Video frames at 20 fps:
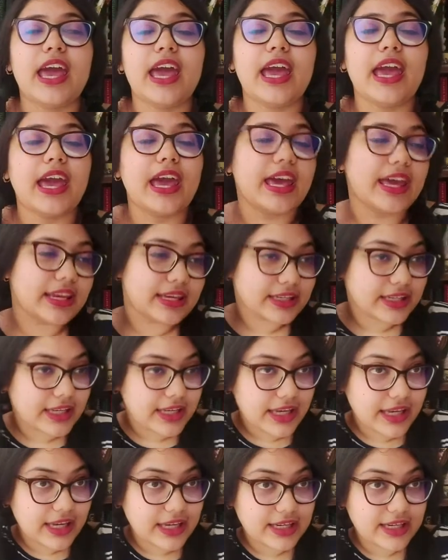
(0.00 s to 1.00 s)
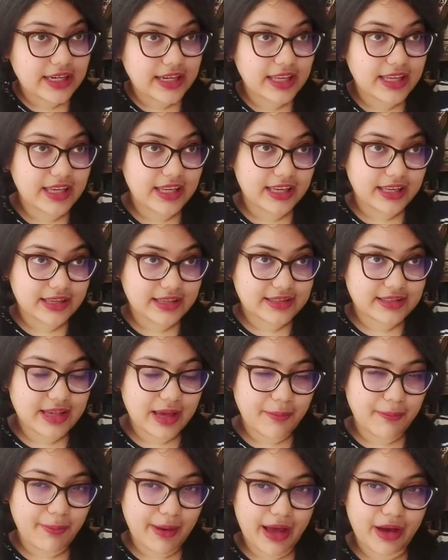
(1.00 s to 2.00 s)
and it is
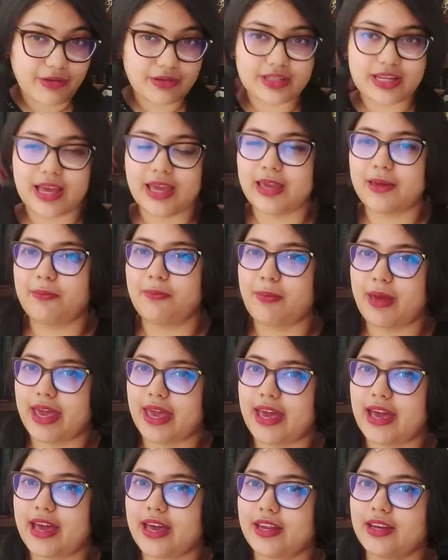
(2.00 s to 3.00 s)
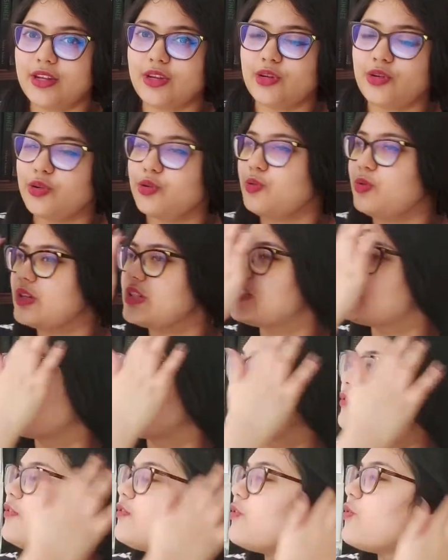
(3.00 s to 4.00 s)
about a man who was
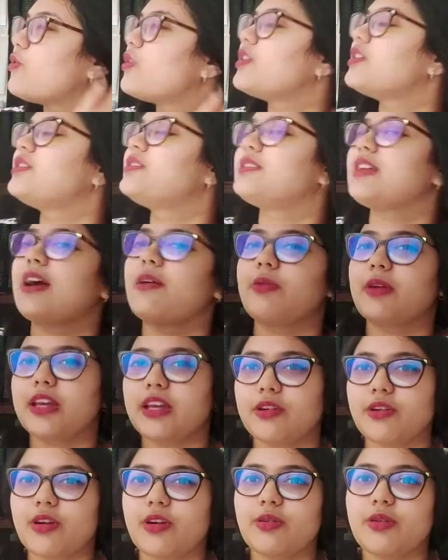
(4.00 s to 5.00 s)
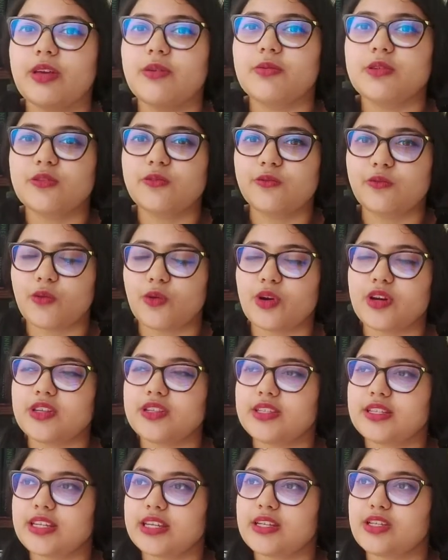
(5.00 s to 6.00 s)
forced, our hero, he was
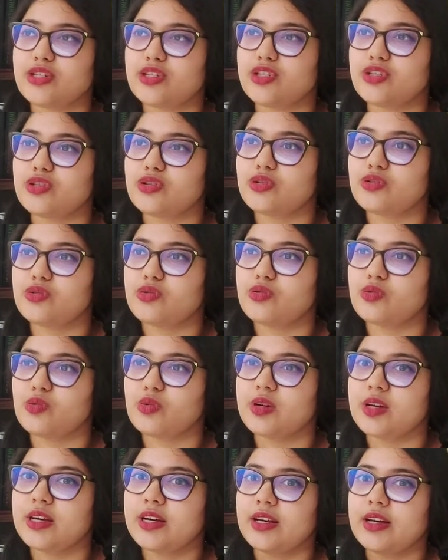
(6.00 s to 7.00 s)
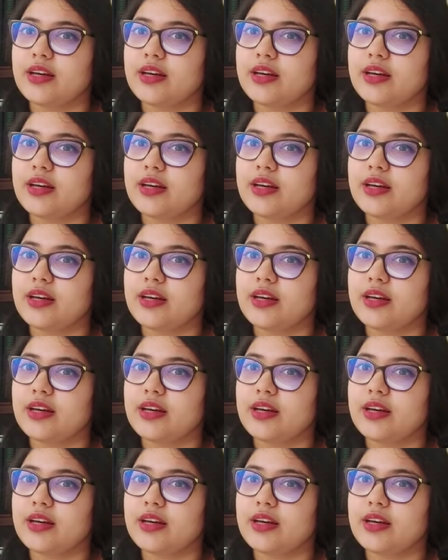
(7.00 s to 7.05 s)
forced into